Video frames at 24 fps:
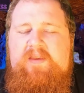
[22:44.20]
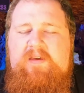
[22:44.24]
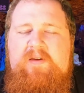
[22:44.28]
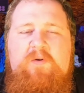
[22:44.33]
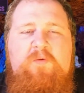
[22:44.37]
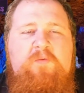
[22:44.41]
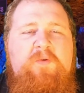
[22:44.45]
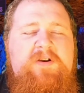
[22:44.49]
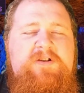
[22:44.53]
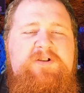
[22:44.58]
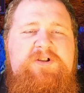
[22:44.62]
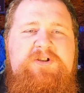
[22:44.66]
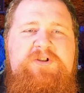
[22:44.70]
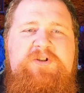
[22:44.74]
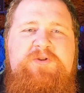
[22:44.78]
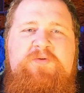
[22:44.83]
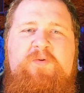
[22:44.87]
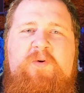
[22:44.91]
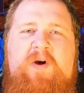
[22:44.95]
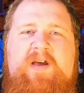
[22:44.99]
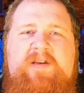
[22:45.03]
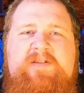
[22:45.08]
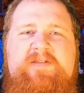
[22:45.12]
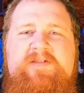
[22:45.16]
When should you
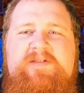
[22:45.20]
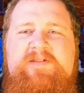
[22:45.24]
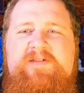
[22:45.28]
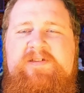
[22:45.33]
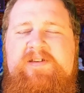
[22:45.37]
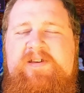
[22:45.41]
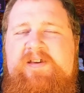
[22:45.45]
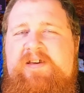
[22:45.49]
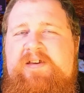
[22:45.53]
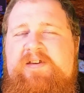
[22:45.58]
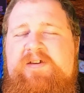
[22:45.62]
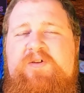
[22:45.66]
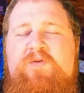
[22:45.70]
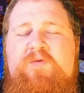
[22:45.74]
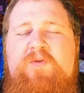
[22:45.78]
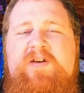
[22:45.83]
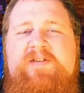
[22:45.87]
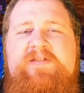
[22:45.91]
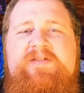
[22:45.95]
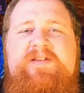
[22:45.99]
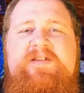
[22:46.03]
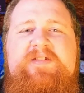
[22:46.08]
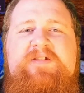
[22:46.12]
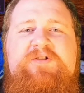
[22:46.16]
quest?
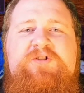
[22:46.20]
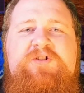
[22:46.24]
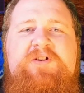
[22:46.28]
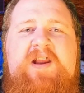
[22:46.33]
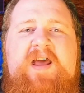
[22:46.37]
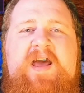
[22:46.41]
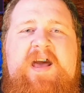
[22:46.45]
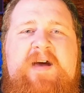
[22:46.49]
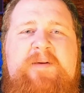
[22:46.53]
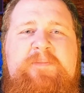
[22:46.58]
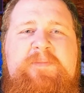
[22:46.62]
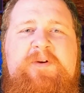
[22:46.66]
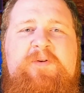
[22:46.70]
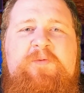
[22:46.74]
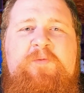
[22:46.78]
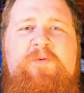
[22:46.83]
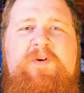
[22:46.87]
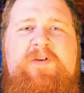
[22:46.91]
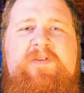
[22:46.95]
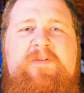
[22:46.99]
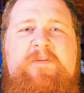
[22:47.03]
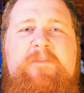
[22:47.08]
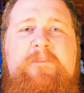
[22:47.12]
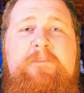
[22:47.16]
Questing should happen
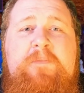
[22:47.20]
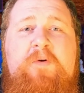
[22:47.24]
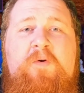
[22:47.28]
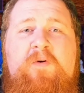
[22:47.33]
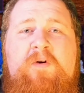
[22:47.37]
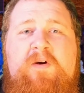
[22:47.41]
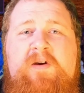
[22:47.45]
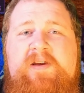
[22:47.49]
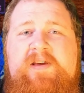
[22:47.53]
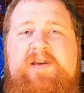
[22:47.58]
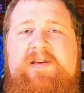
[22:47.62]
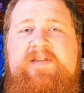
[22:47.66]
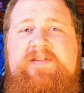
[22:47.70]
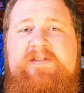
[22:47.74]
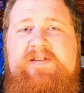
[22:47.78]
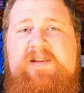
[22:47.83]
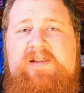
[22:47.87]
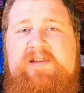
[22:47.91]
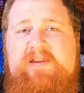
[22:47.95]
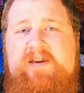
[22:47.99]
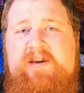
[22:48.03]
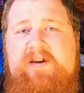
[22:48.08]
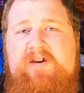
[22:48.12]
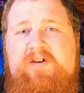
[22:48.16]
when the board is
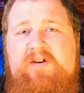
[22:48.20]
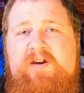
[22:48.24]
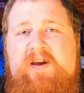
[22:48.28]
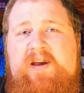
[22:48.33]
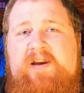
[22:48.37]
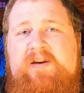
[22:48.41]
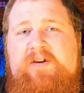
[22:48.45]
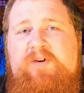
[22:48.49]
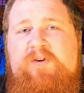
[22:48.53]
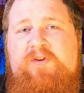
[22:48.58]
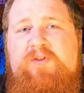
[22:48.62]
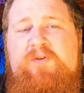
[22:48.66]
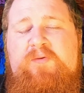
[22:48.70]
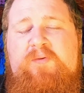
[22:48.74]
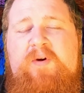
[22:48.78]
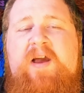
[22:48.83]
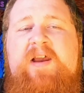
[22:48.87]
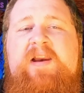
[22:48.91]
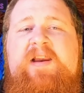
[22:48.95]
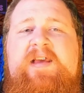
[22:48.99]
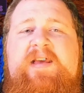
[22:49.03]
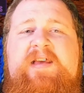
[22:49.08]
clear and your threat